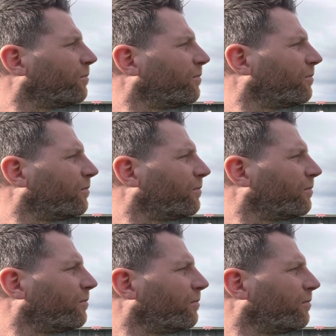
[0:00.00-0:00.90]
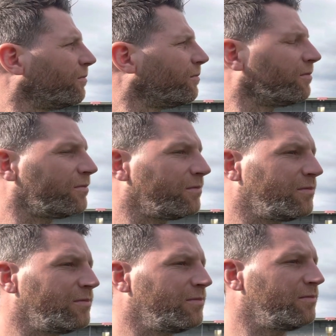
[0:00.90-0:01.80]

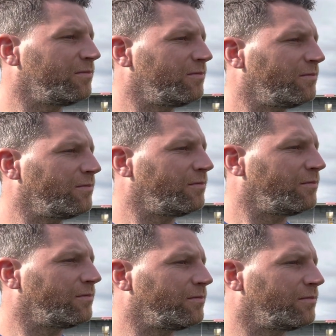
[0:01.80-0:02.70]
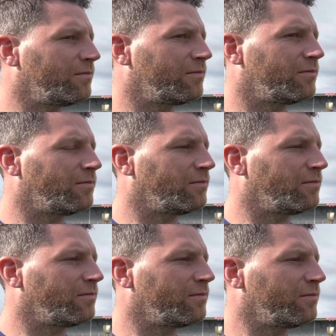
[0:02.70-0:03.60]

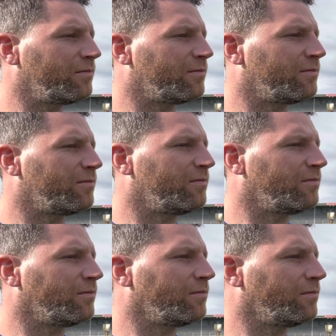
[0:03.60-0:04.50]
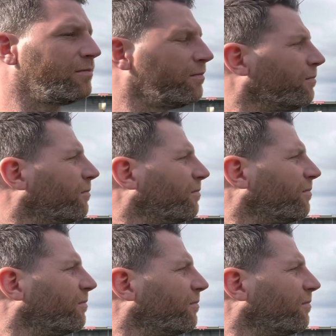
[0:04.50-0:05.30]
This person isn't speaking.